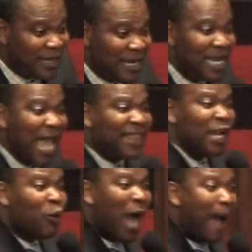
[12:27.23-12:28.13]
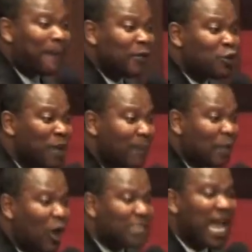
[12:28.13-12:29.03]
nothing will happen to me
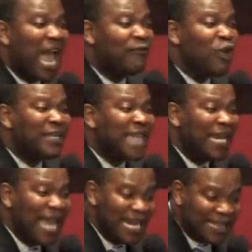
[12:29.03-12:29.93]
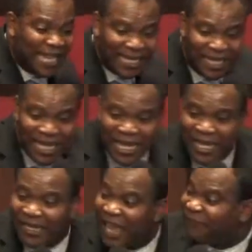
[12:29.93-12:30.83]
because I have not done anything. The